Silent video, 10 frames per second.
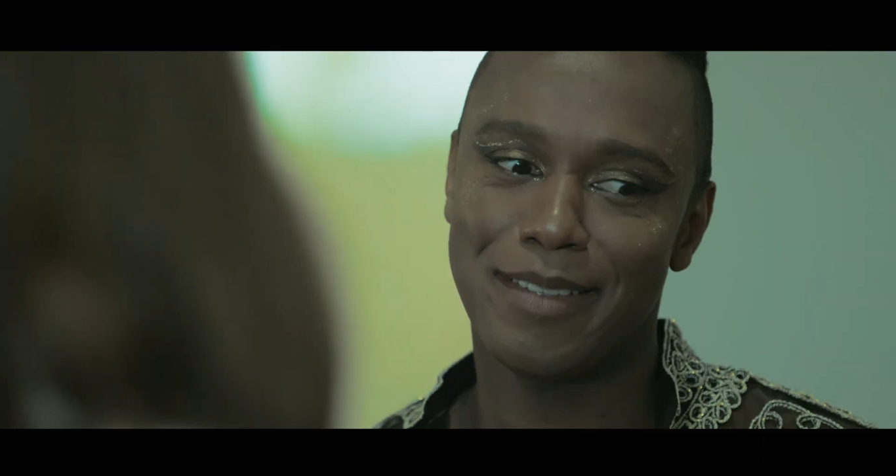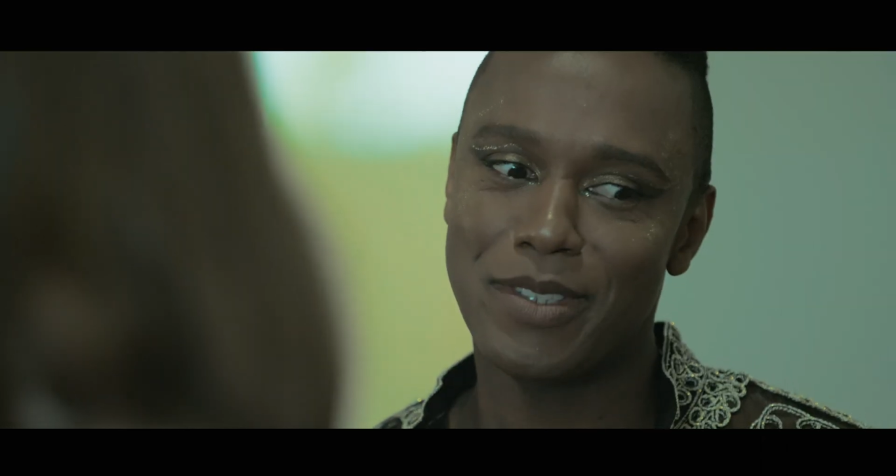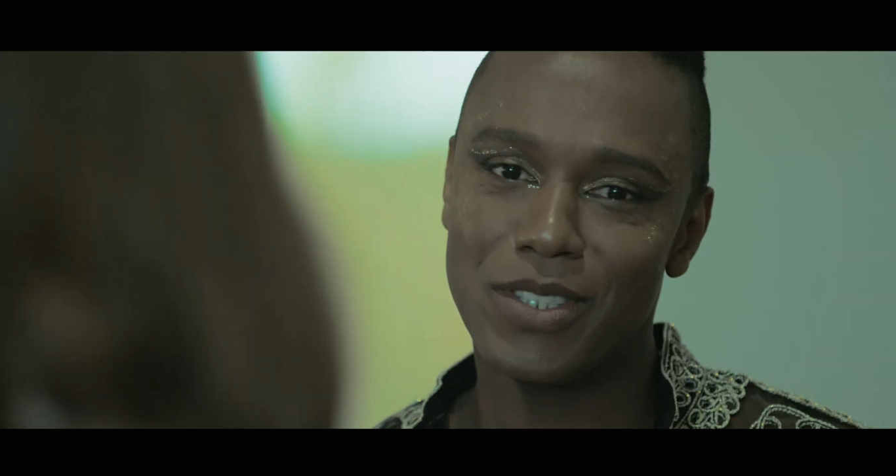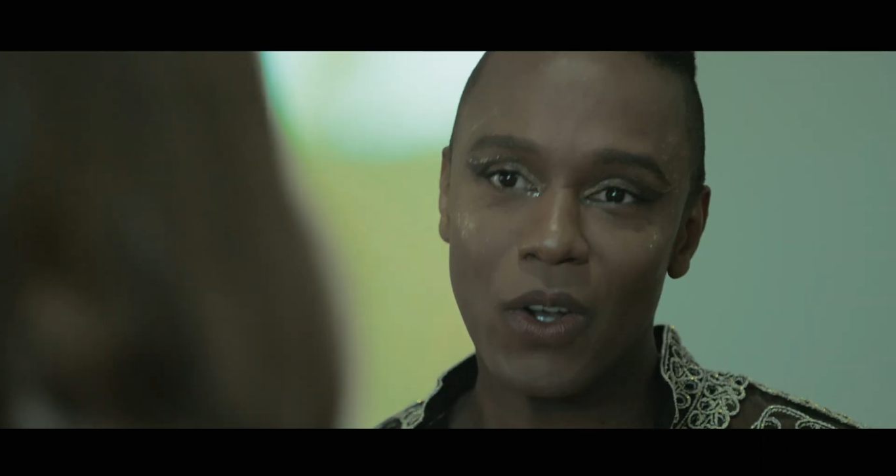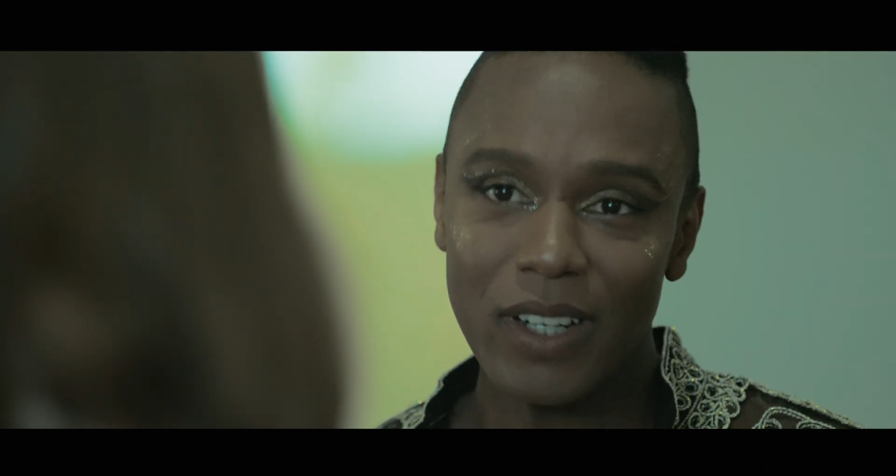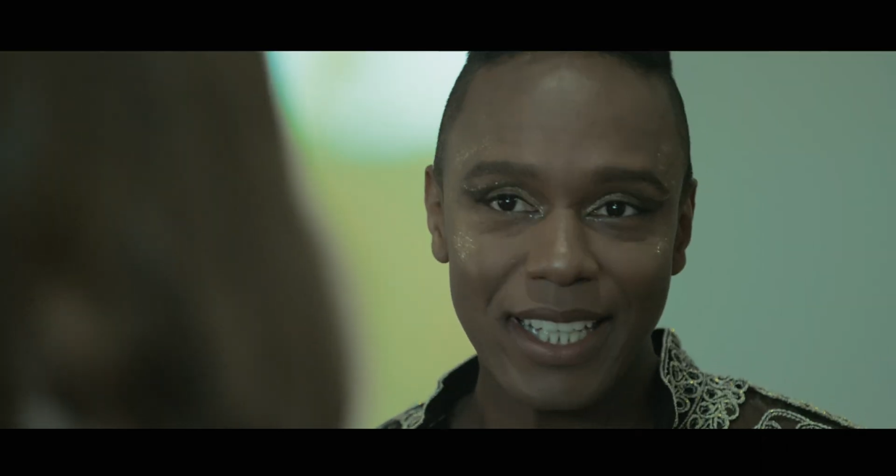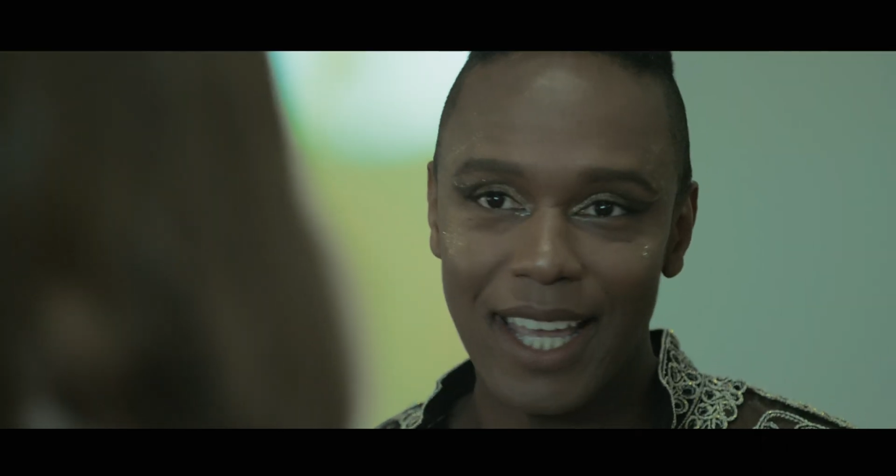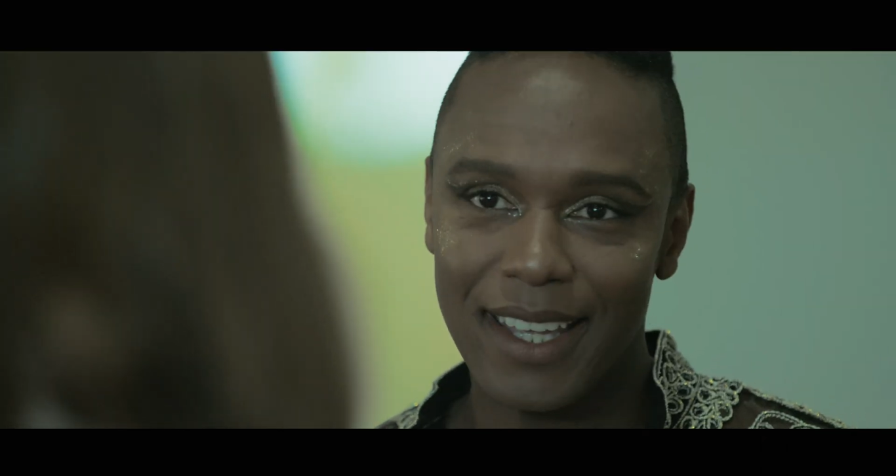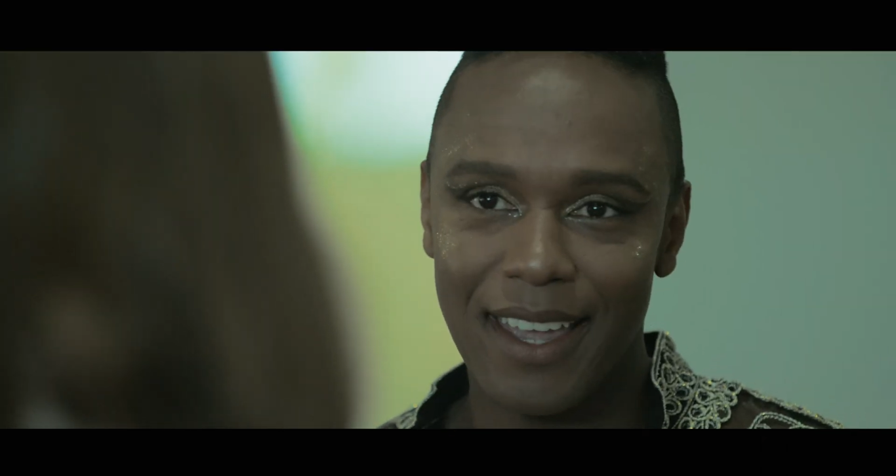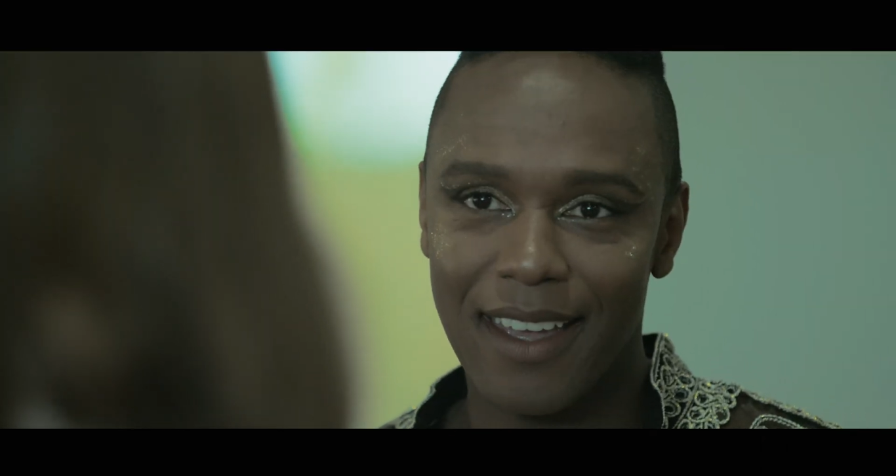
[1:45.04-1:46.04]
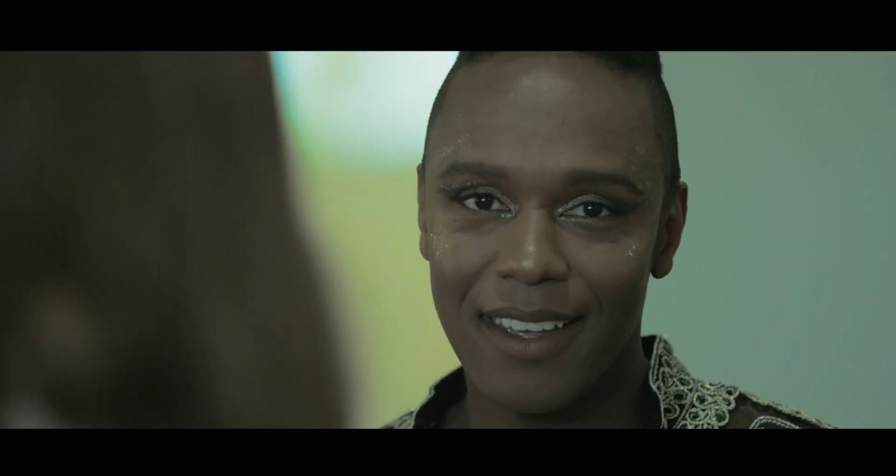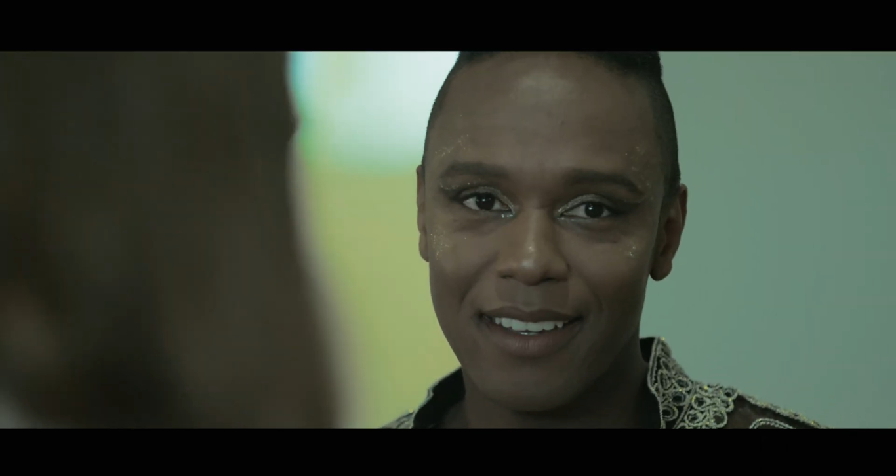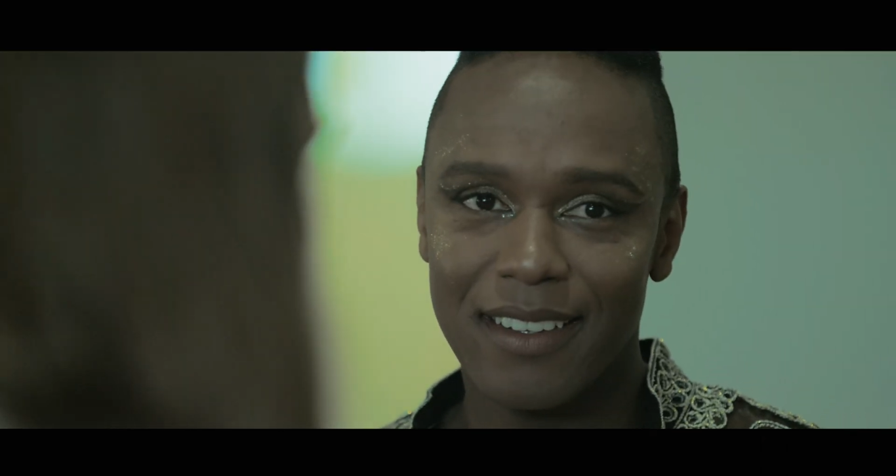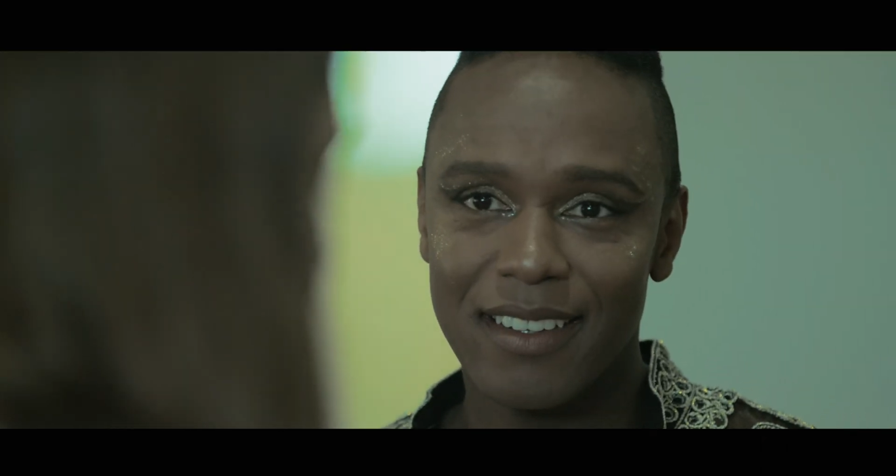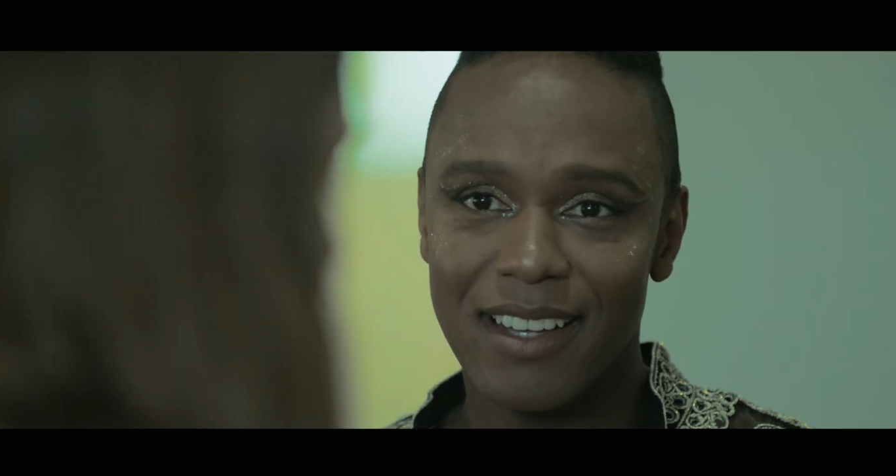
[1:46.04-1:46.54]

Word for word: Sorry, KK.